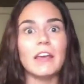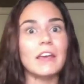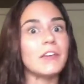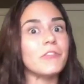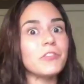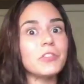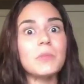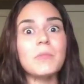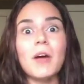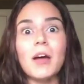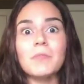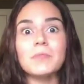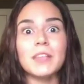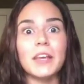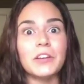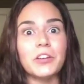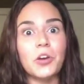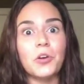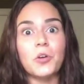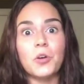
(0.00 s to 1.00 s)
Even the moms
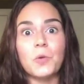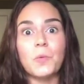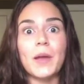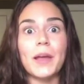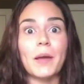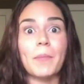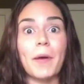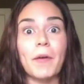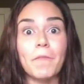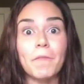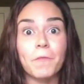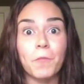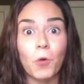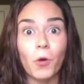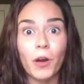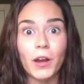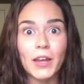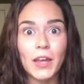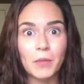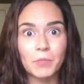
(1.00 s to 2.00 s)
I know who wake up at
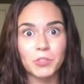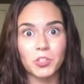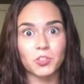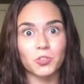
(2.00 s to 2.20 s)
4 a.m.